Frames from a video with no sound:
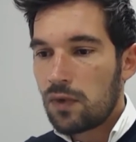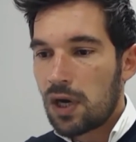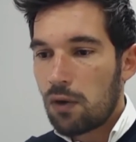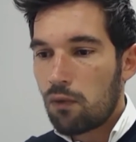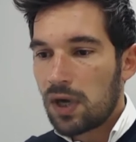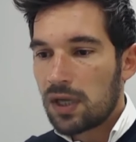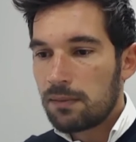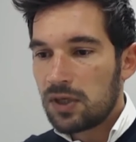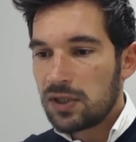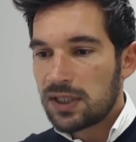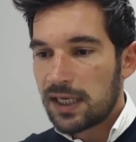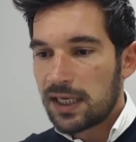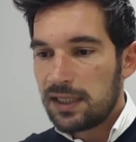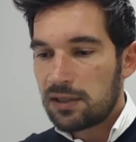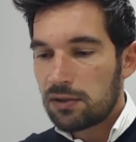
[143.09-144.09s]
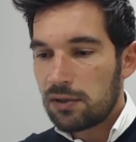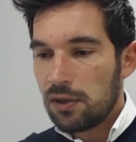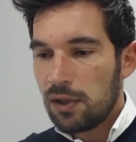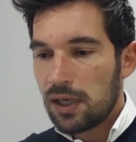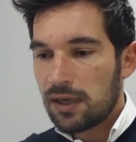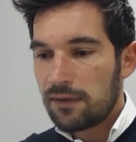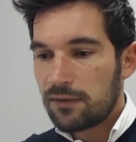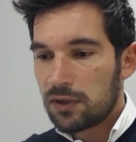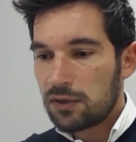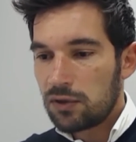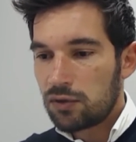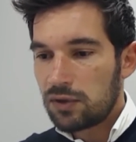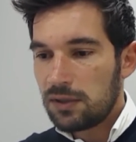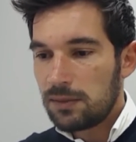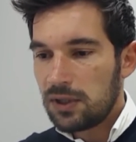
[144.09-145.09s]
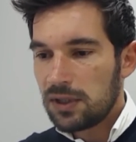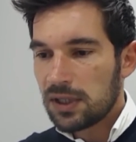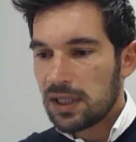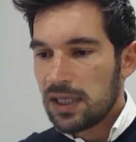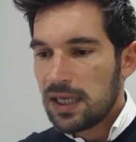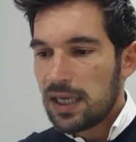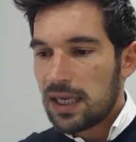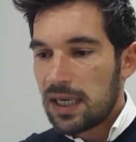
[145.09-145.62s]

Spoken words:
well, 1 month later after the treatment.